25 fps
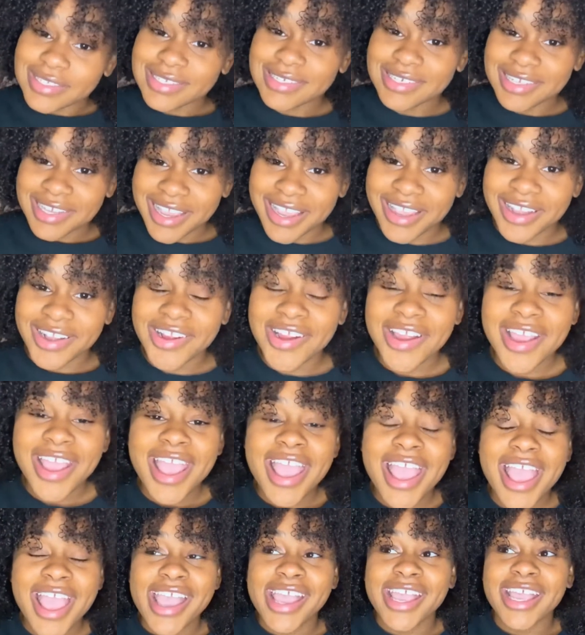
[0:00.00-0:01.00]
hair.
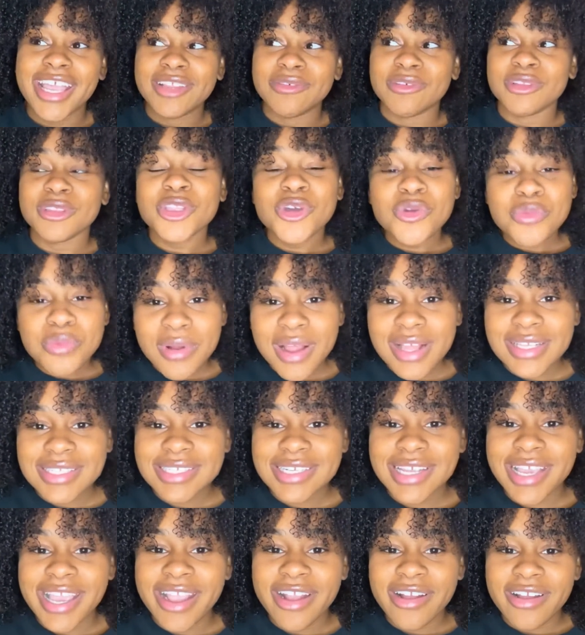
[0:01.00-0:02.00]
And with low porosity
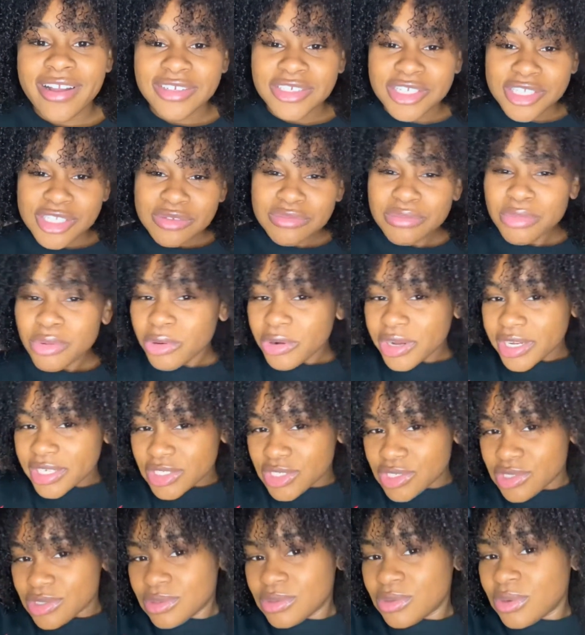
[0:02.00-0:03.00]
hair, it's just important
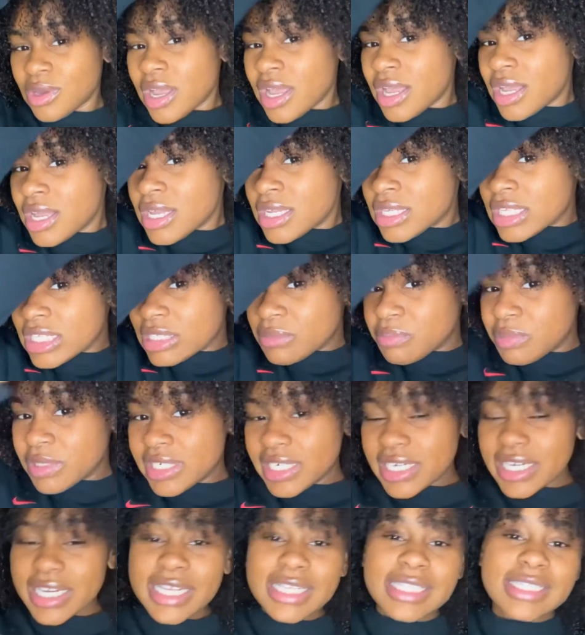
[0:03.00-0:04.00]
to split it
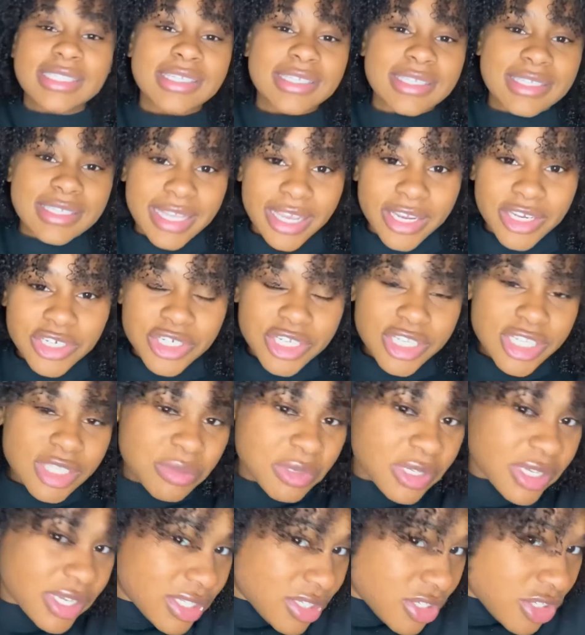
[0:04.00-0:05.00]
into sections,
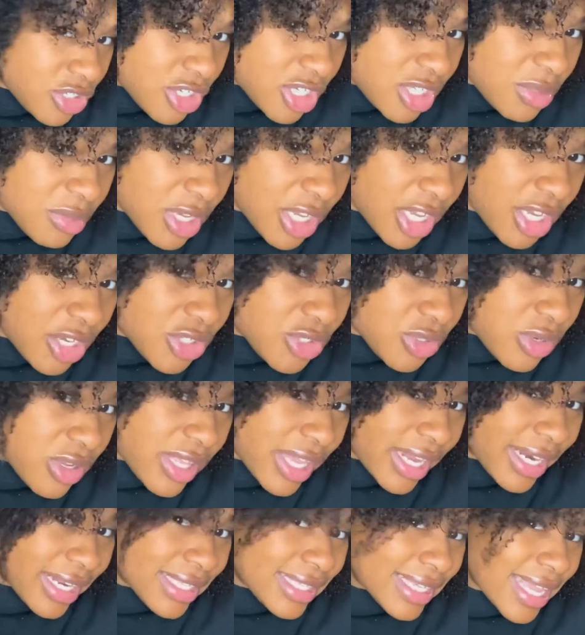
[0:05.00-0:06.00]
because it's just making sure that
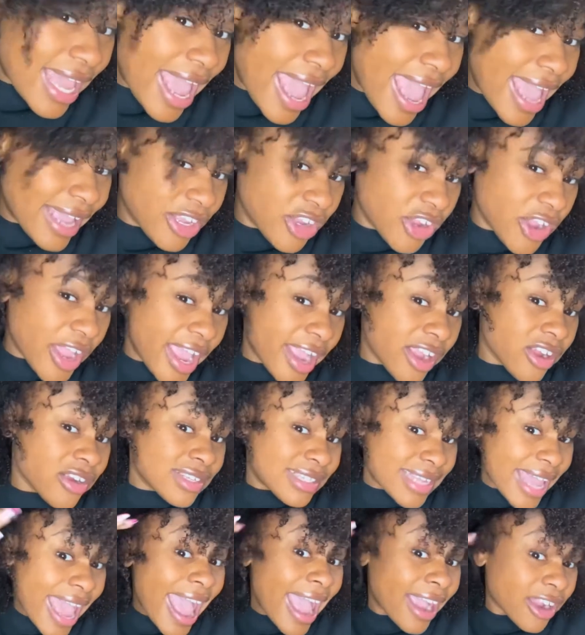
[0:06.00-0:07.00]
it's your hair is
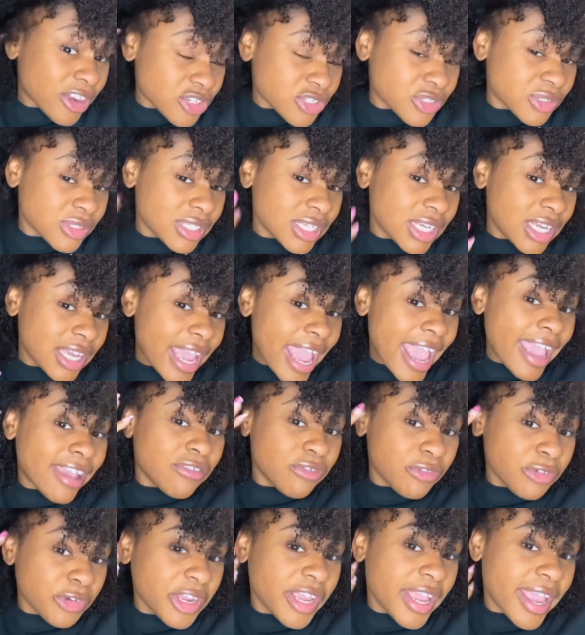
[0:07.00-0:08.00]
actually,
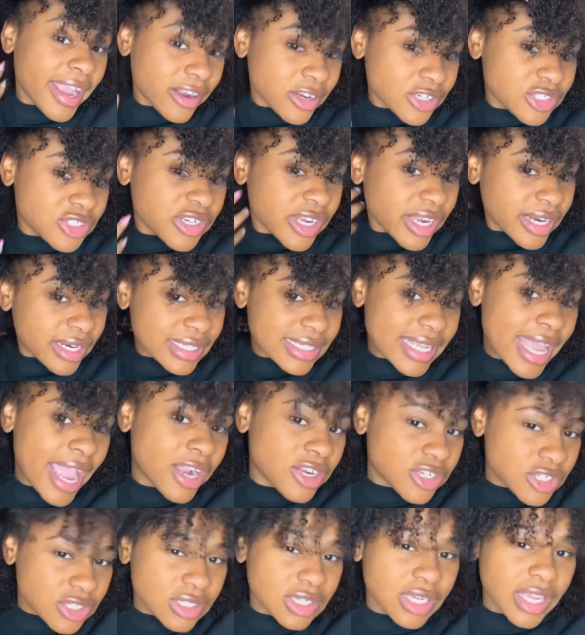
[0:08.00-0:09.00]
every hair strand is
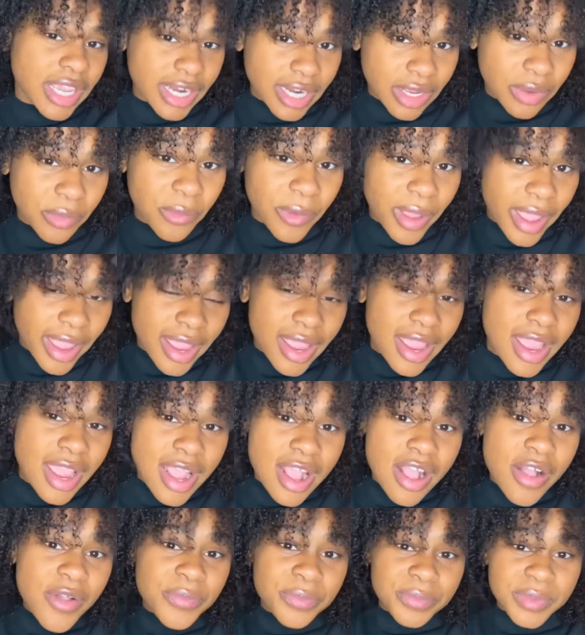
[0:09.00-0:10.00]
actually getting wet,
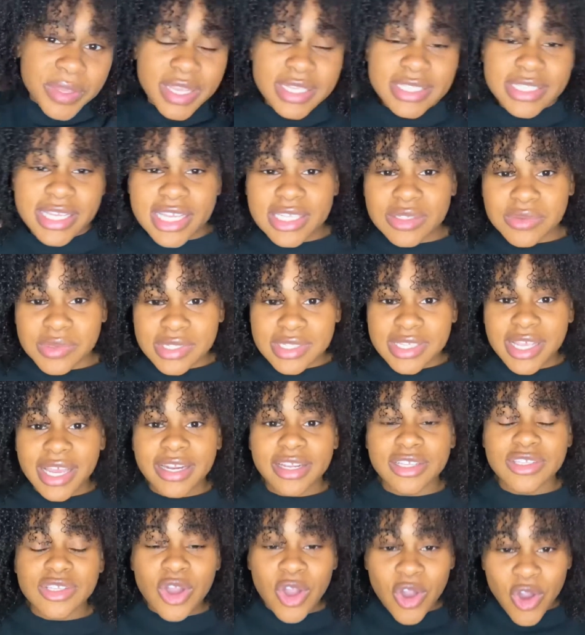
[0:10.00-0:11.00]
because as we said, it's
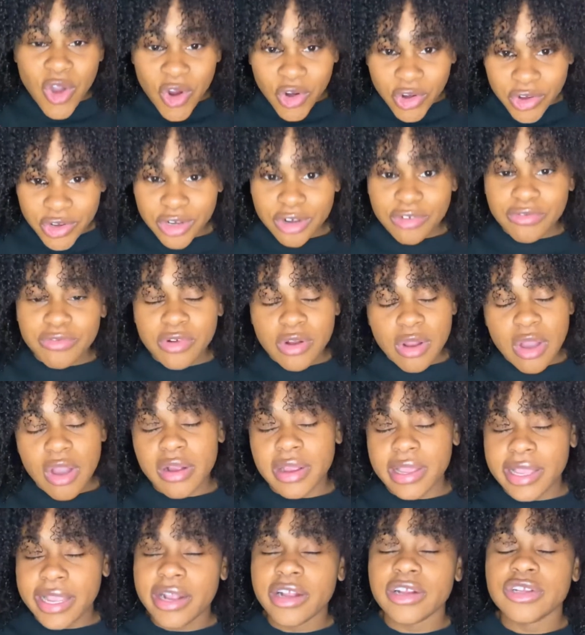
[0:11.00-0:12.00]
harder for our
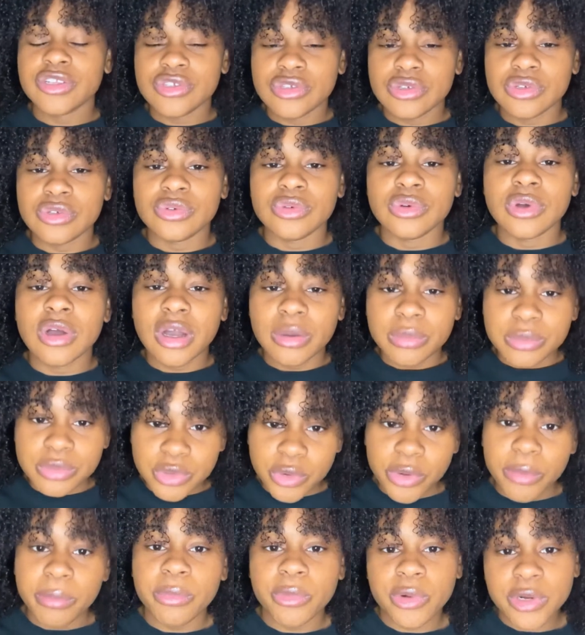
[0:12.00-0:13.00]
hair to absorb
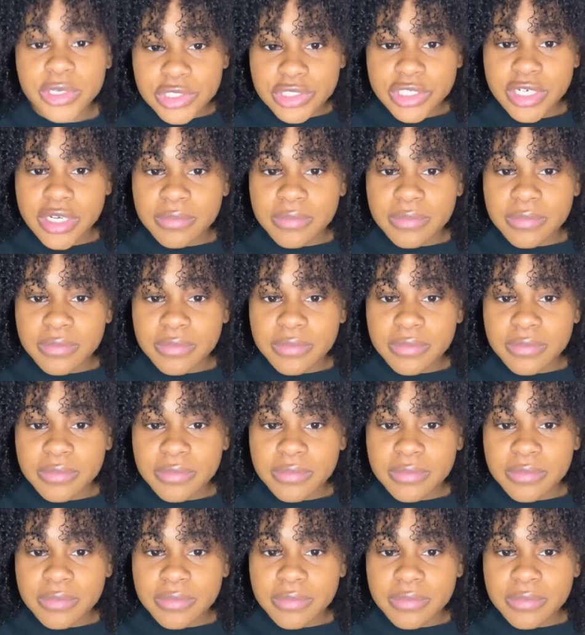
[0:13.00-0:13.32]
moisture.